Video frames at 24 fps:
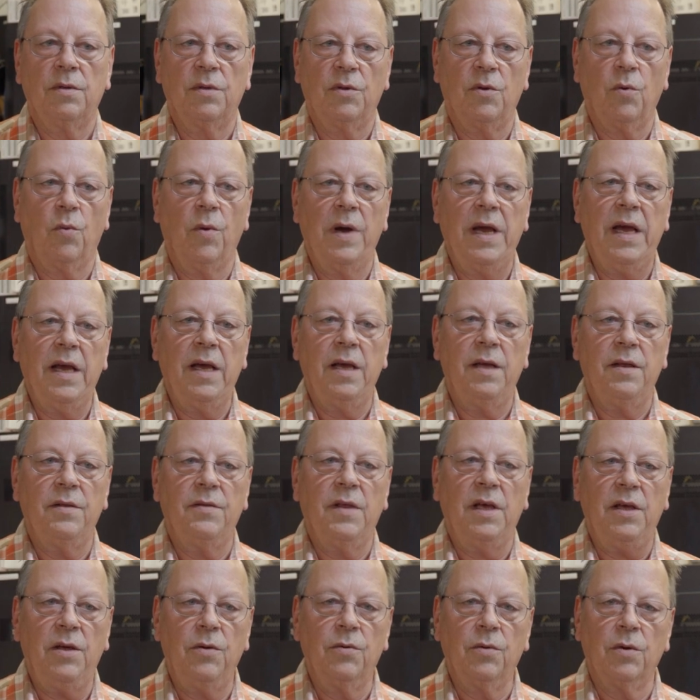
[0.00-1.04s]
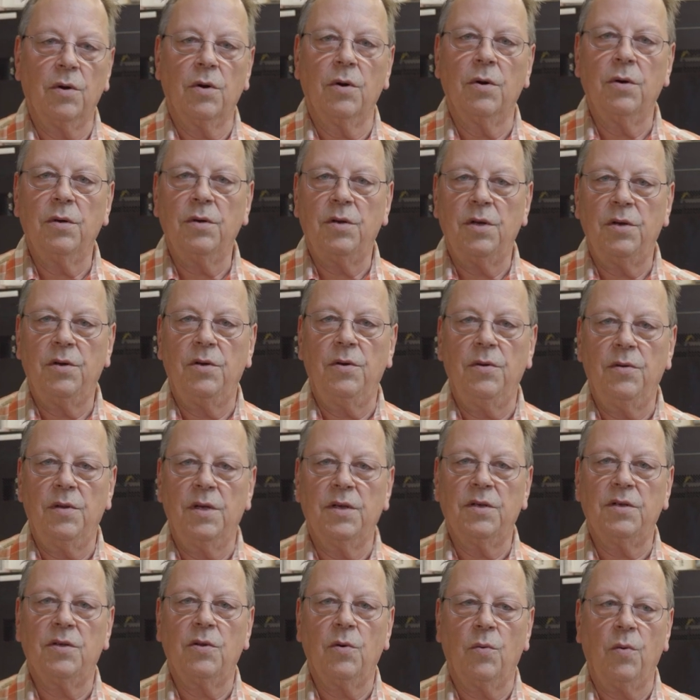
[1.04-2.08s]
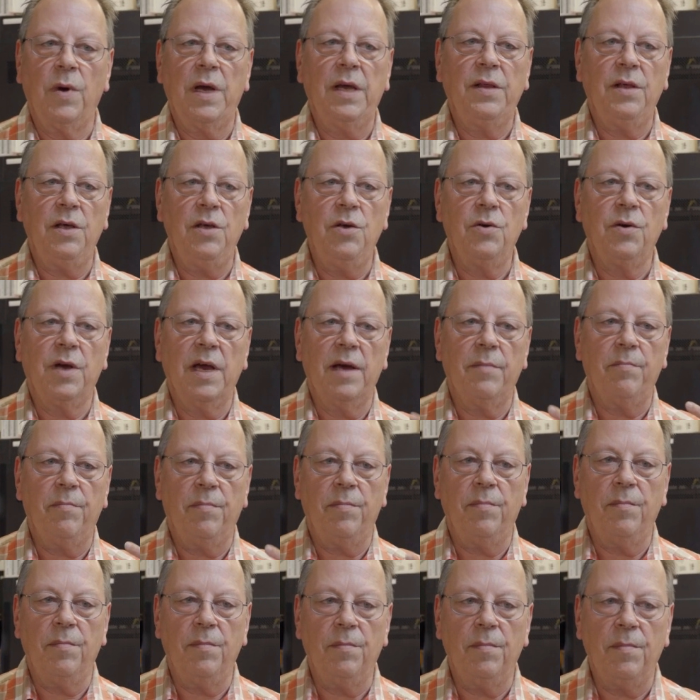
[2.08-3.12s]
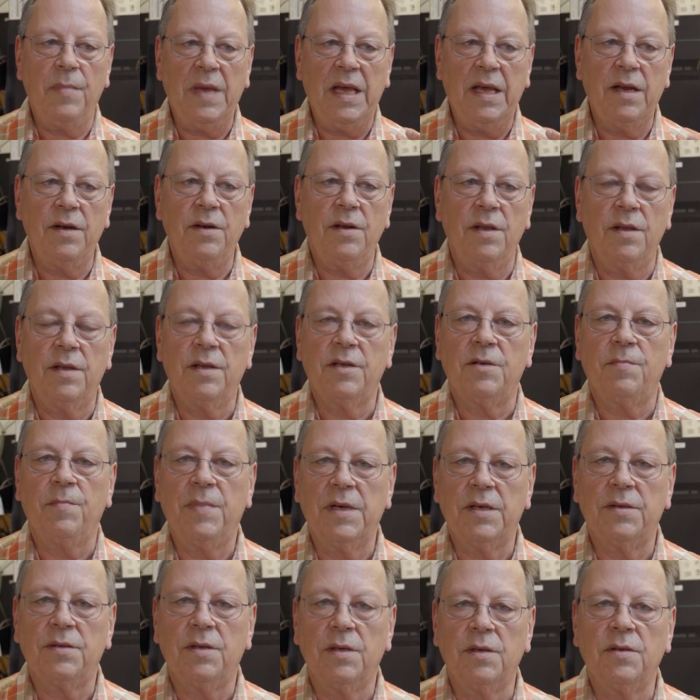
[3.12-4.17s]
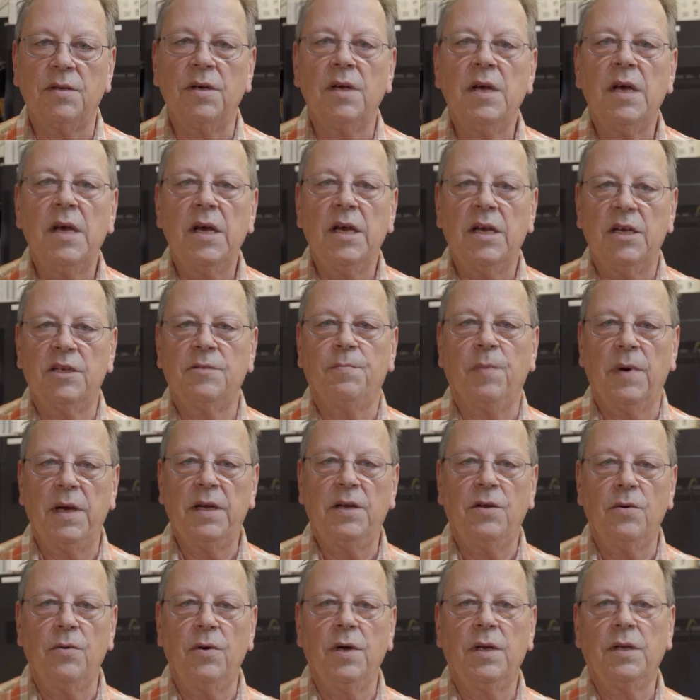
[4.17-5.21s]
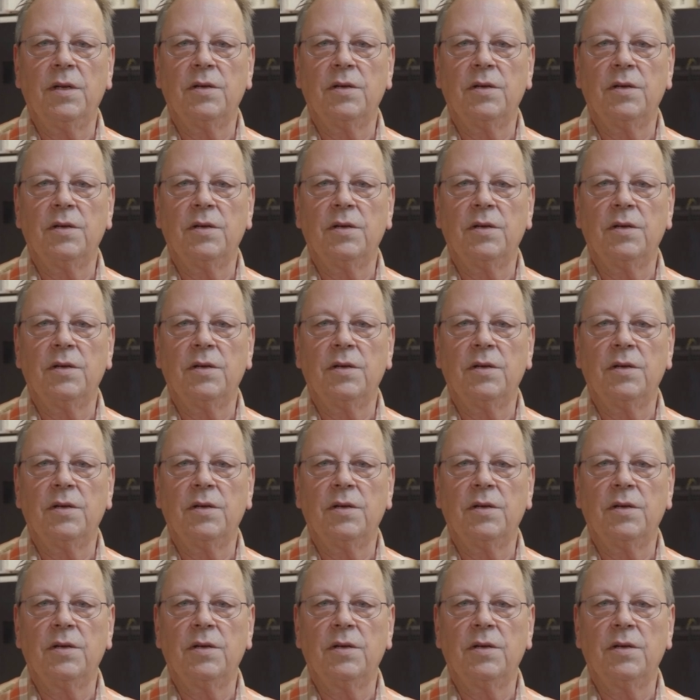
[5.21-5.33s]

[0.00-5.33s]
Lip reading: The way that you learn to do this, the way that you get into this business is by doing